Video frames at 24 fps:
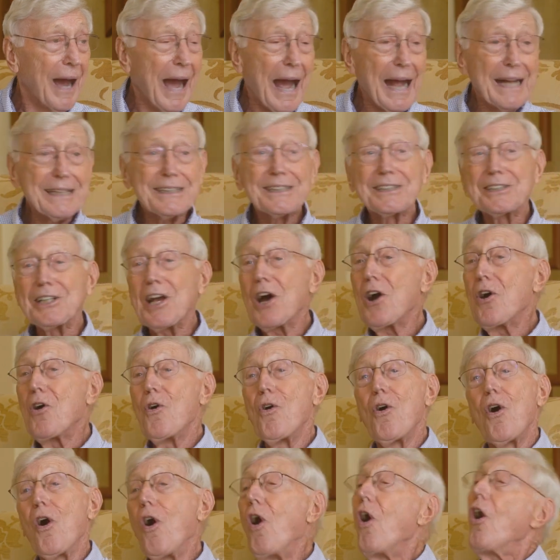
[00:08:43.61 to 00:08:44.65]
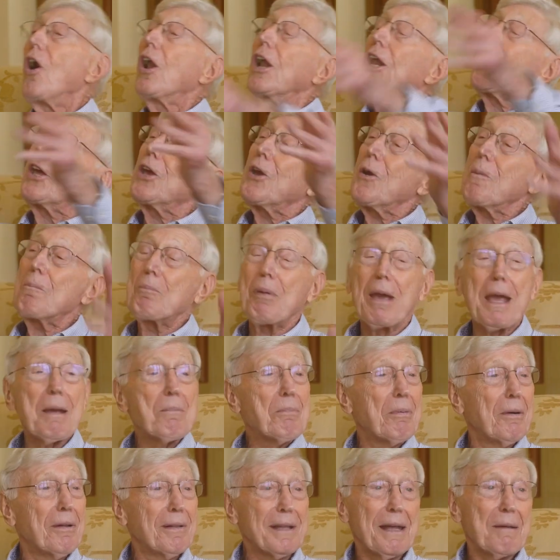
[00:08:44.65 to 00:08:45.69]
And so all of you
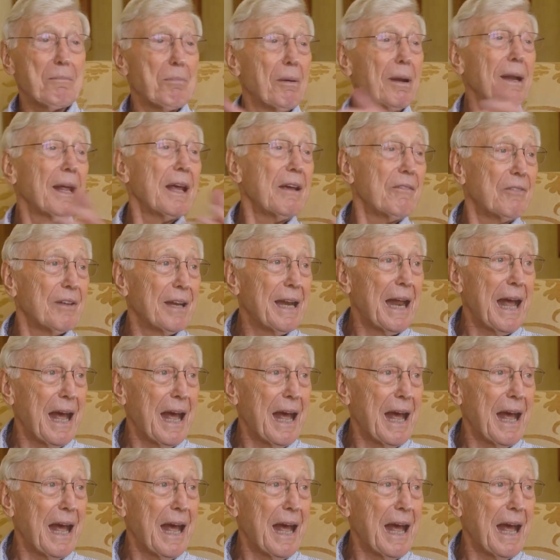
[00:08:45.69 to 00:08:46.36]
people that believe in